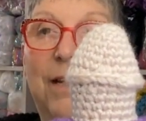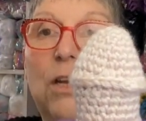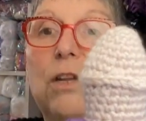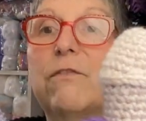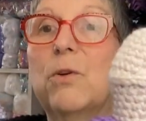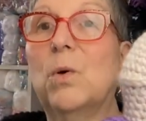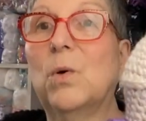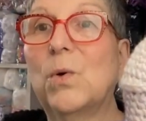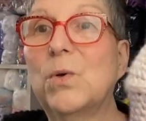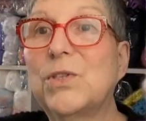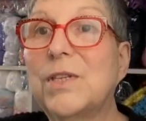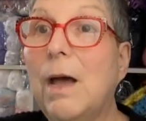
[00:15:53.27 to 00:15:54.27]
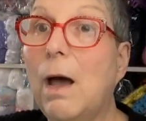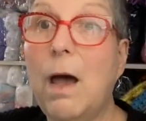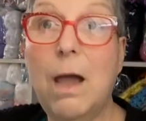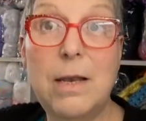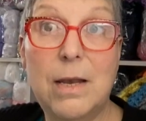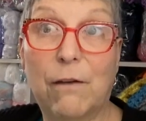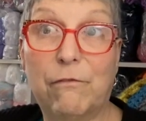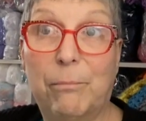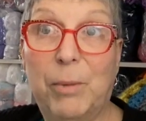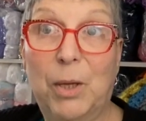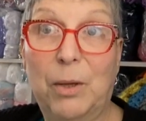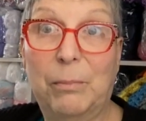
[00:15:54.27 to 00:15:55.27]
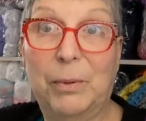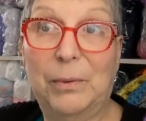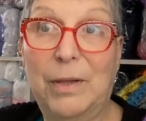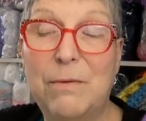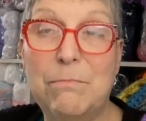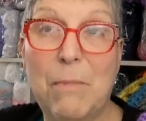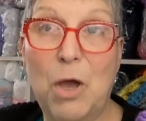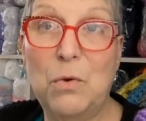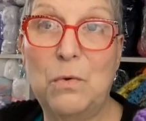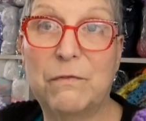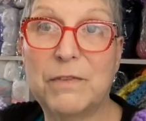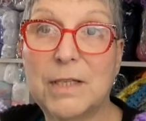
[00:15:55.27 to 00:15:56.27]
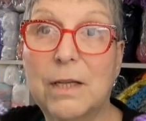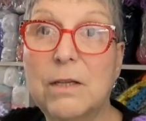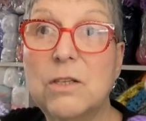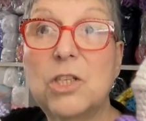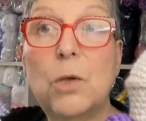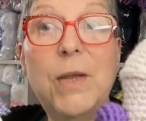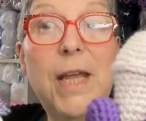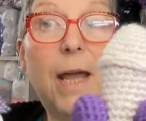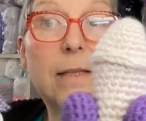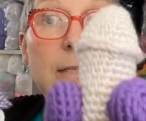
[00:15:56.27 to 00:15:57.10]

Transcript: And of course, I love purple and mauves. So he had